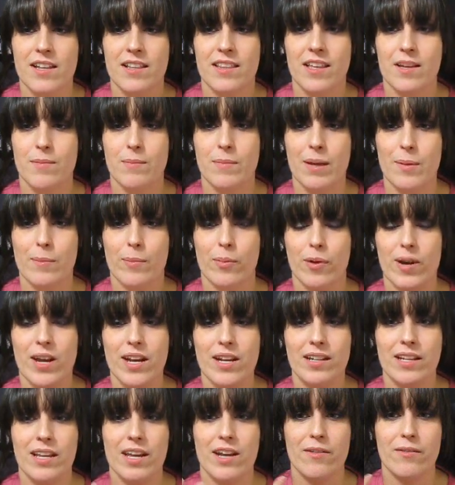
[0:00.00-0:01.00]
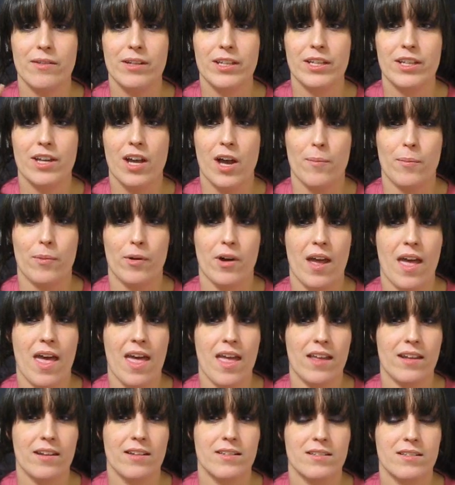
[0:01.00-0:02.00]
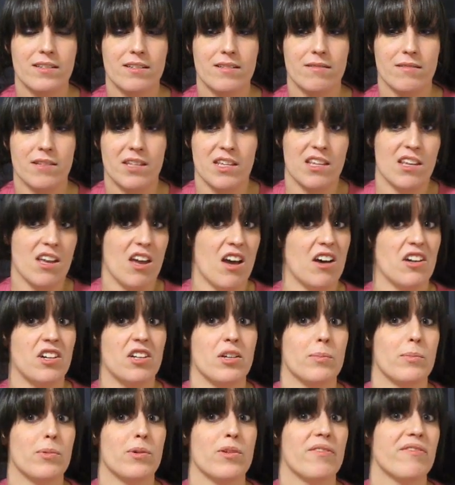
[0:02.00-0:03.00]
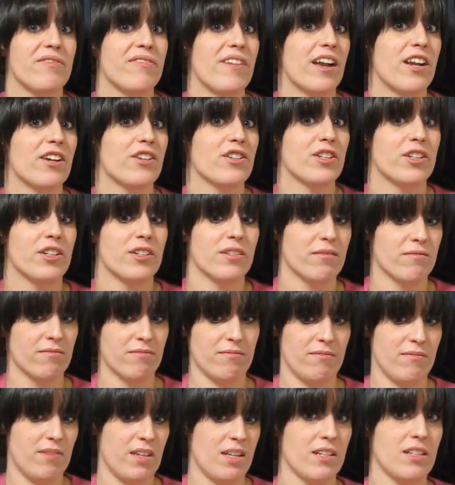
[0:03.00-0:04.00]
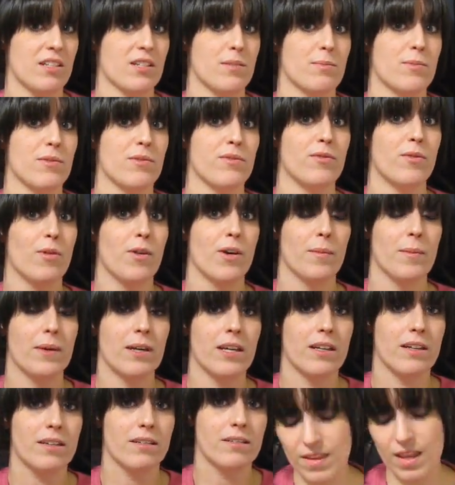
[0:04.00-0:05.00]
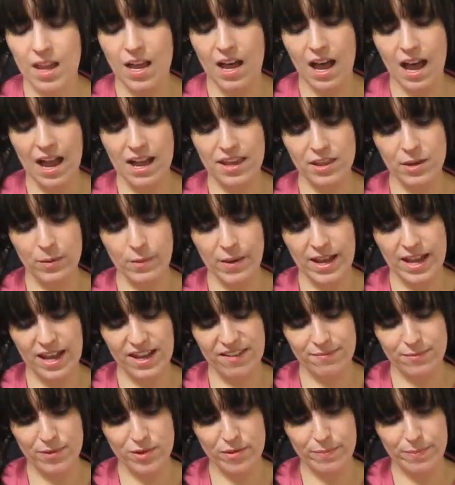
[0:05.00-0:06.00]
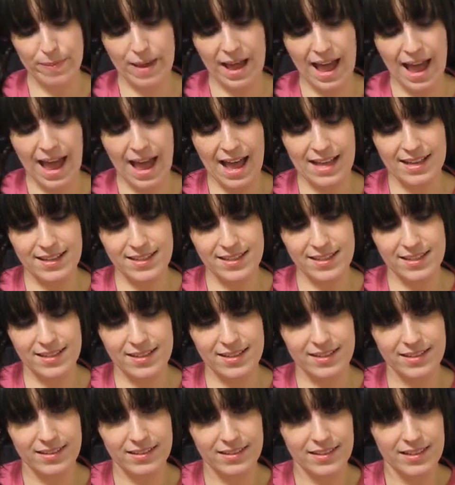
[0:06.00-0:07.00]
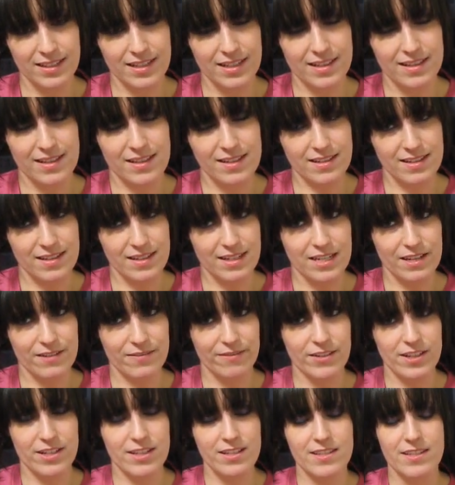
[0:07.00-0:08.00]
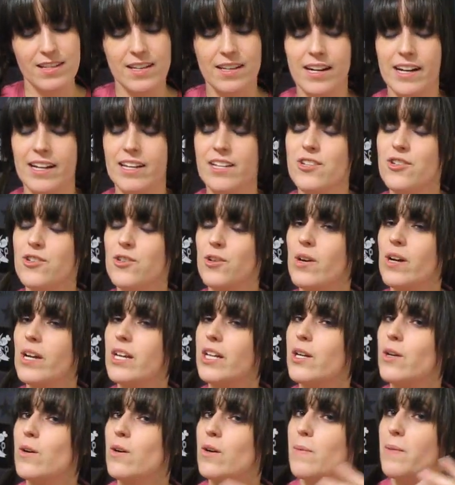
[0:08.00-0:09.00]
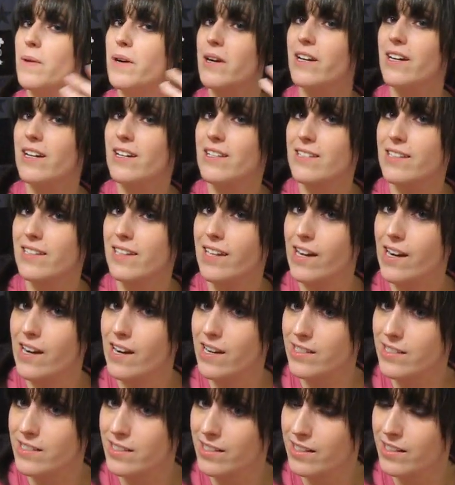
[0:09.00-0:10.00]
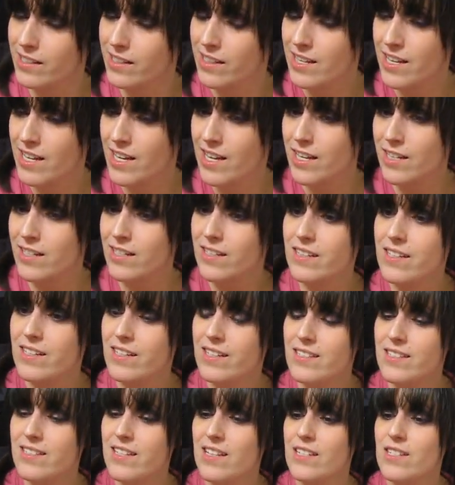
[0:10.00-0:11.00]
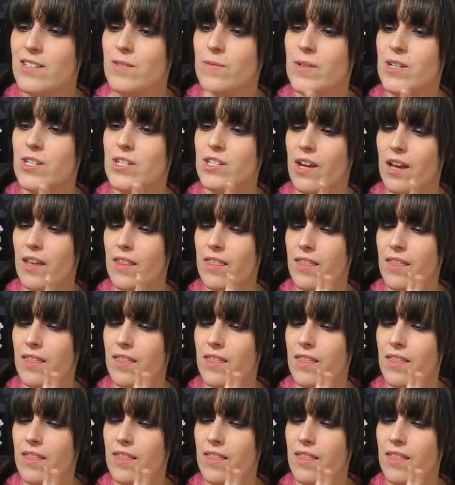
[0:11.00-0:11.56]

that my brain can't really comprehend the utter perfection that is before me. Either way, I've moved past this indifference, and I enjoy Kuwabara as a character to the extent in which I